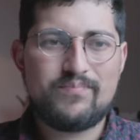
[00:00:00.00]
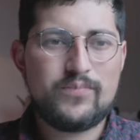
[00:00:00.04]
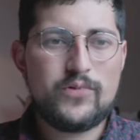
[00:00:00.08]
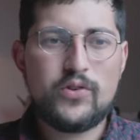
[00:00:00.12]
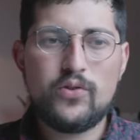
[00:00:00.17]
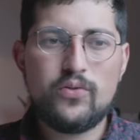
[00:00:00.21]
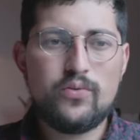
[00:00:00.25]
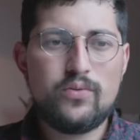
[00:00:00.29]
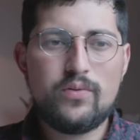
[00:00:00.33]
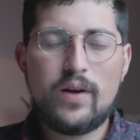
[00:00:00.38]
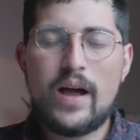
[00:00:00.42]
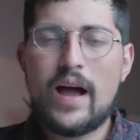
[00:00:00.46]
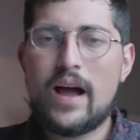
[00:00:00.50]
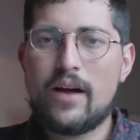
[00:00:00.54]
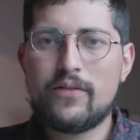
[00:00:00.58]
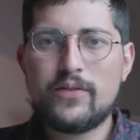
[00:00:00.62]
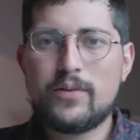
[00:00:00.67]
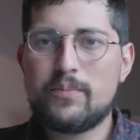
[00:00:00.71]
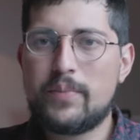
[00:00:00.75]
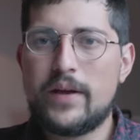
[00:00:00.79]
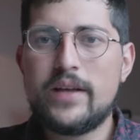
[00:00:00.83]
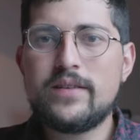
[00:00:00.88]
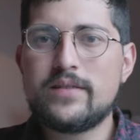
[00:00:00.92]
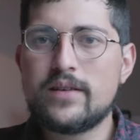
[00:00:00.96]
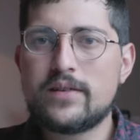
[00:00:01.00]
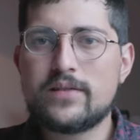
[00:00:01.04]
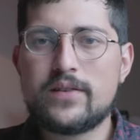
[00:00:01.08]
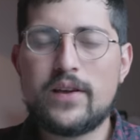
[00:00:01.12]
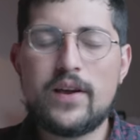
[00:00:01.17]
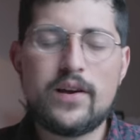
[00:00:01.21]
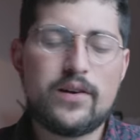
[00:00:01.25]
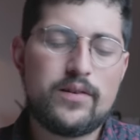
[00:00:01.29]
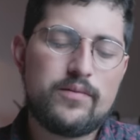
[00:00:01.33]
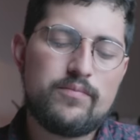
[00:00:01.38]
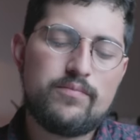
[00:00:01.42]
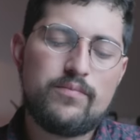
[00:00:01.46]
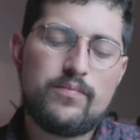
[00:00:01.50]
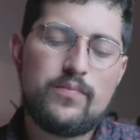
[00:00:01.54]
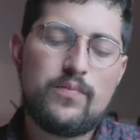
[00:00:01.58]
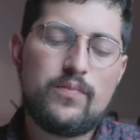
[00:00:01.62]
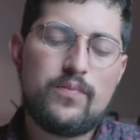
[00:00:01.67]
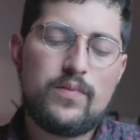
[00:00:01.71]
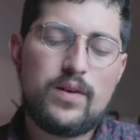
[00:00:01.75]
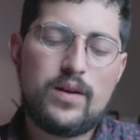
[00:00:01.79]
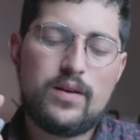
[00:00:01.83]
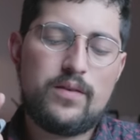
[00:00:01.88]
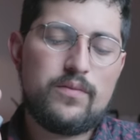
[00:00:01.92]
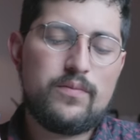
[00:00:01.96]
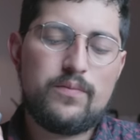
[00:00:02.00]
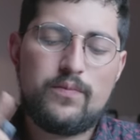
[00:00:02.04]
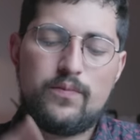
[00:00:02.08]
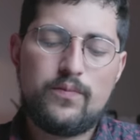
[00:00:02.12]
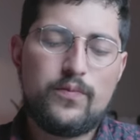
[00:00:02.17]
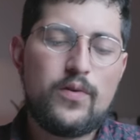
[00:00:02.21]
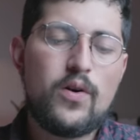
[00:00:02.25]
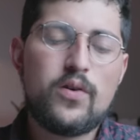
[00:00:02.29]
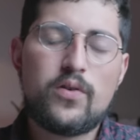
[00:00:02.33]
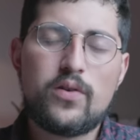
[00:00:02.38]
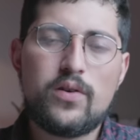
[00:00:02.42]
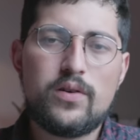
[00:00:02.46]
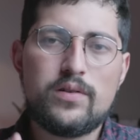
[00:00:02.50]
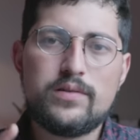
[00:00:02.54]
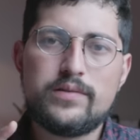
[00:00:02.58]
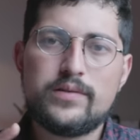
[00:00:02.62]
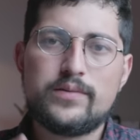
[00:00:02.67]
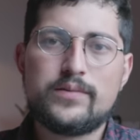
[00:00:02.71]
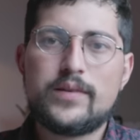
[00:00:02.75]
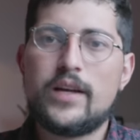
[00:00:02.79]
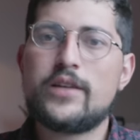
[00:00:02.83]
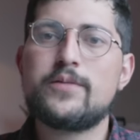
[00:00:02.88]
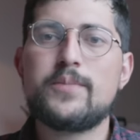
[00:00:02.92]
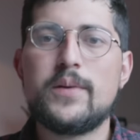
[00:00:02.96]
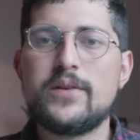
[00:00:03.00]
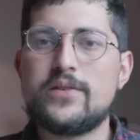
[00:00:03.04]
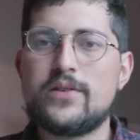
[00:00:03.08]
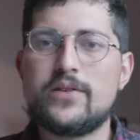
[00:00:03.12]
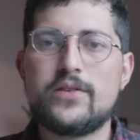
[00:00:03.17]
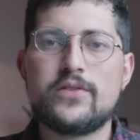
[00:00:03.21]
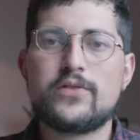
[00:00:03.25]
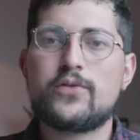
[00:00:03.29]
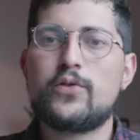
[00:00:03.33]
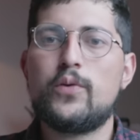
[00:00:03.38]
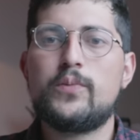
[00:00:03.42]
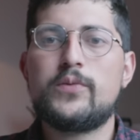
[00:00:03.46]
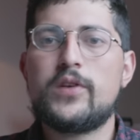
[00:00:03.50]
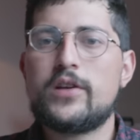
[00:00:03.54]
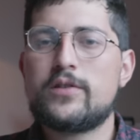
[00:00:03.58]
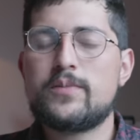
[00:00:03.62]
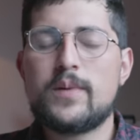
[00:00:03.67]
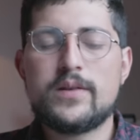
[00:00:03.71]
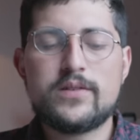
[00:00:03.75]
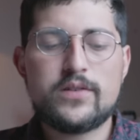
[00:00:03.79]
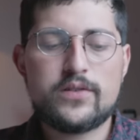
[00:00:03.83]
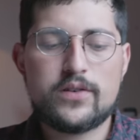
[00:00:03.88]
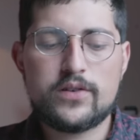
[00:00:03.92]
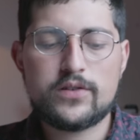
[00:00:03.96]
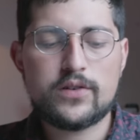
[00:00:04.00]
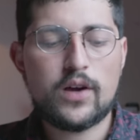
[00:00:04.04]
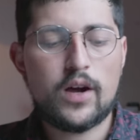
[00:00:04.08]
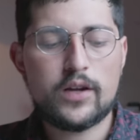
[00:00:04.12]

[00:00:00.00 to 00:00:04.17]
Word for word: You have the basics here. Phone calls, text messages, group text messages,